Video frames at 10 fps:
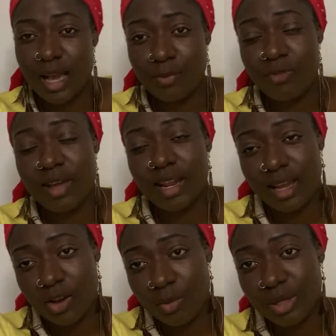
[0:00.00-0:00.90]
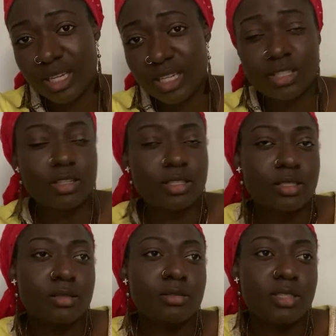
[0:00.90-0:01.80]
provided accommodation. Just
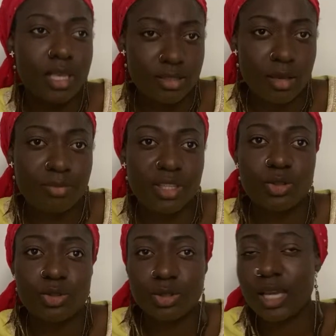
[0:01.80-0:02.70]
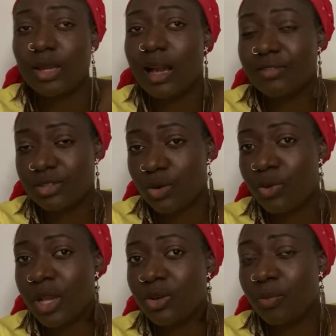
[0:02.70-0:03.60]
say something to show that you have somewhere
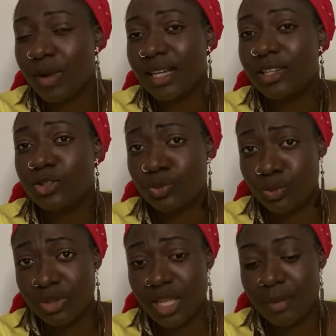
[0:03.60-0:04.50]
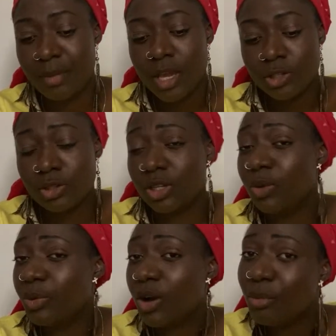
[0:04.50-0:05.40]
you're planning to put them, so they don't
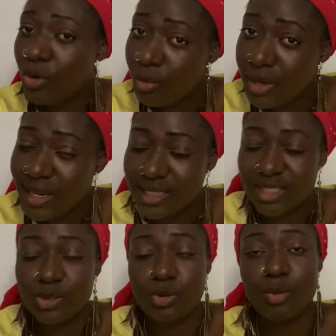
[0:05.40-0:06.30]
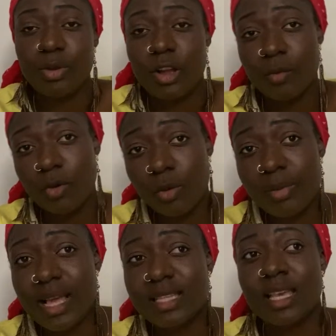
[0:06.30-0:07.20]
become homeless, you don't become
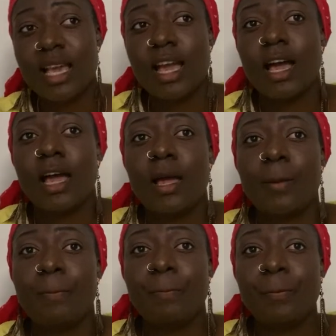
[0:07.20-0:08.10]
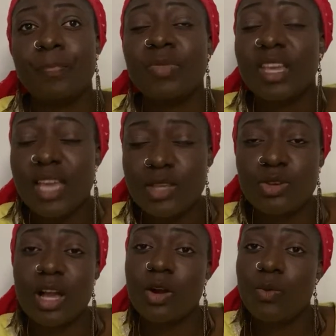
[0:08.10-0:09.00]
homeless. Yes, you
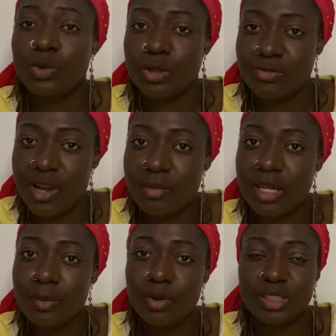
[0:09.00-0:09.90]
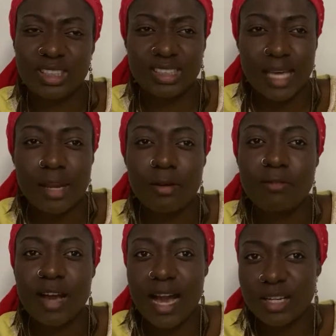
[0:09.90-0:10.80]
can come with your family, but it's kind of
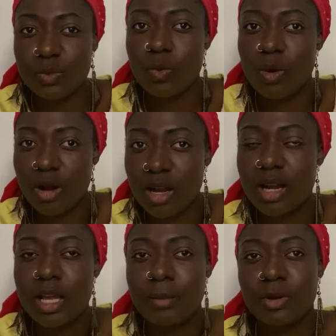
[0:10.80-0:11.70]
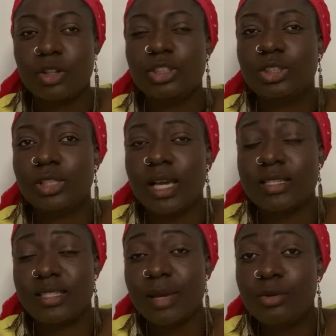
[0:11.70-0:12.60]
hard work, because
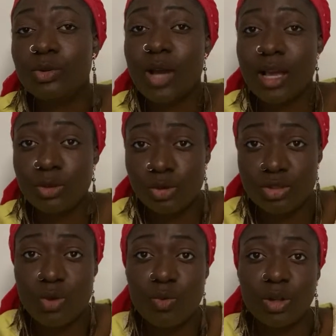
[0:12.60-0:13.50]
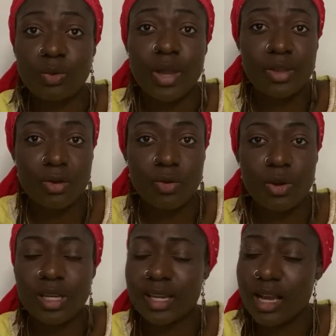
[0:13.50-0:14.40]
except you know someone where you're
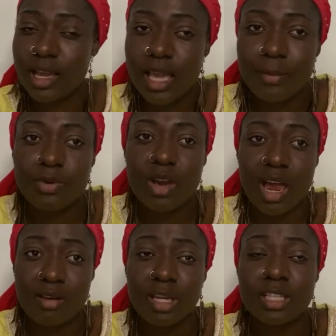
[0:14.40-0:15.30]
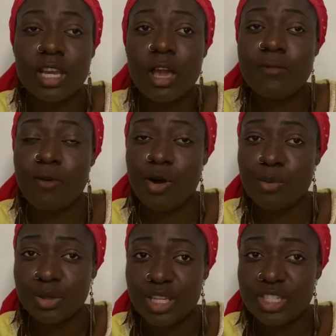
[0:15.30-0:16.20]
going, they can help you arrange for
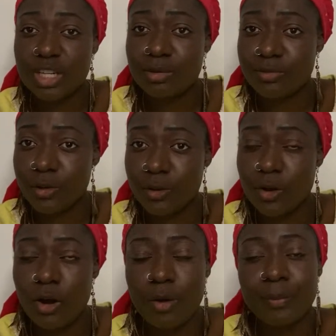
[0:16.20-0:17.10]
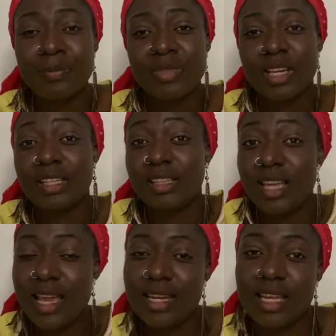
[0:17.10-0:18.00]
accommodation before you come, and
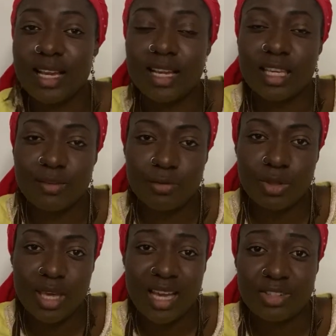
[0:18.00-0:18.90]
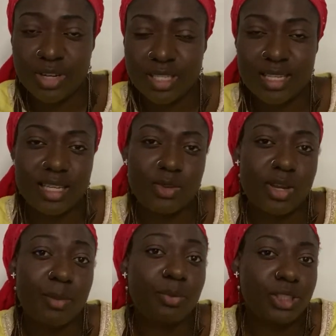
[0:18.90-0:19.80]
then they can give you the address and you can
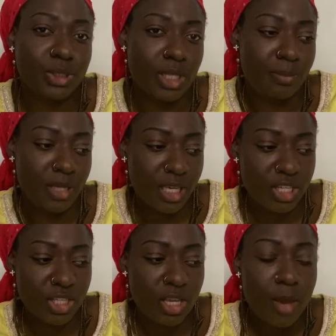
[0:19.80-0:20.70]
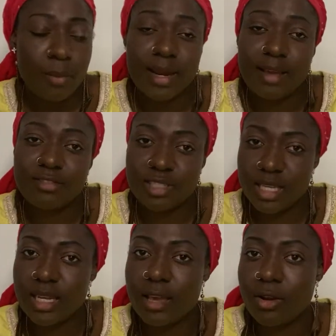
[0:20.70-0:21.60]
put it in your application. But I've
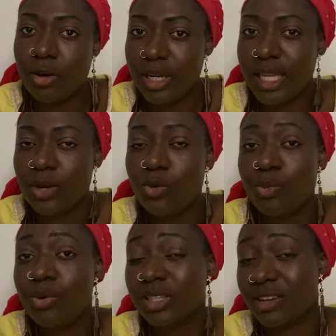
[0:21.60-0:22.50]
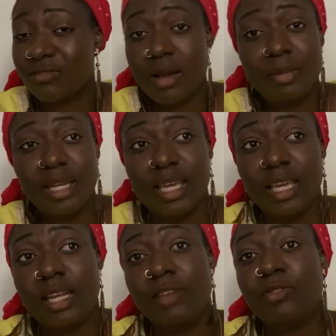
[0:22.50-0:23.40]
seen a colleague who brought her family
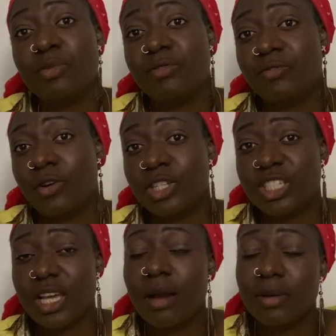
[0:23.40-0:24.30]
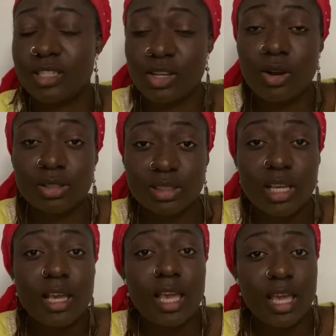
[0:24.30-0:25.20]
in even before she got
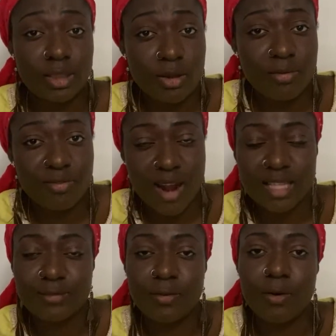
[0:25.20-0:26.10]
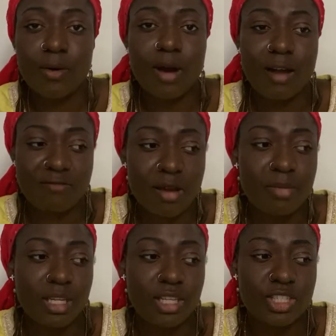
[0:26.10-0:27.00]
enough flat for her
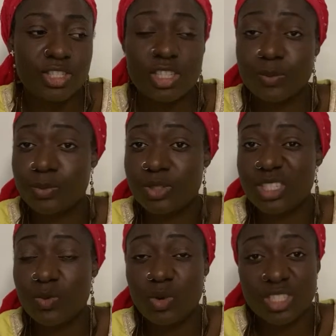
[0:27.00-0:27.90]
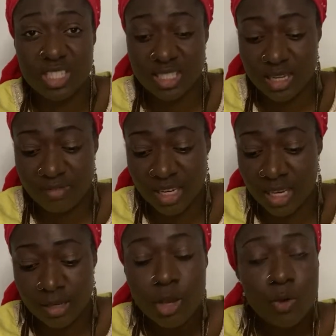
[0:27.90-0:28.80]
family. She just put the one she's living
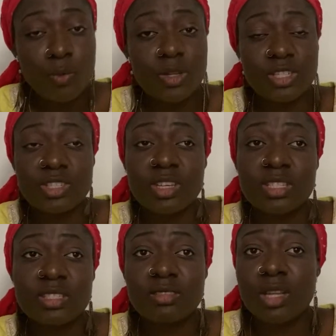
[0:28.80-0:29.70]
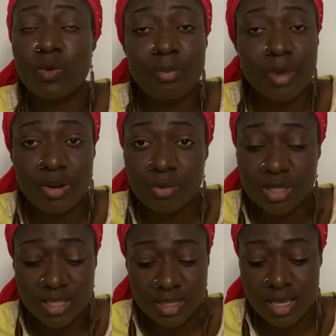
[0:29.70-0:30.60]
in, which is just the 1 bedroom she
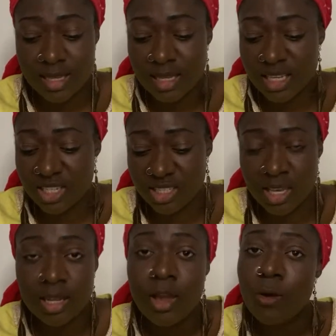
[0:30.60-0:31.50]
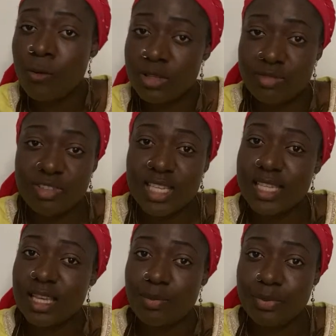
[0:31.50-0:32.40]
stays, and then she said once the visa is
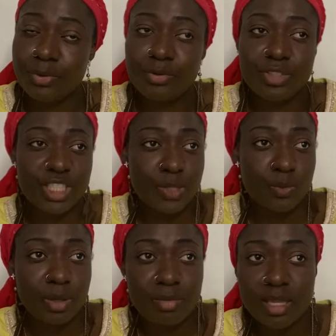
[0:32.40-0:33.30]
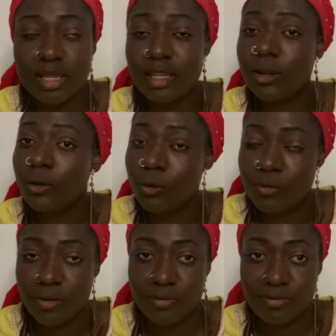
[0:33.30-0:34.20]
approved, she will immediately look for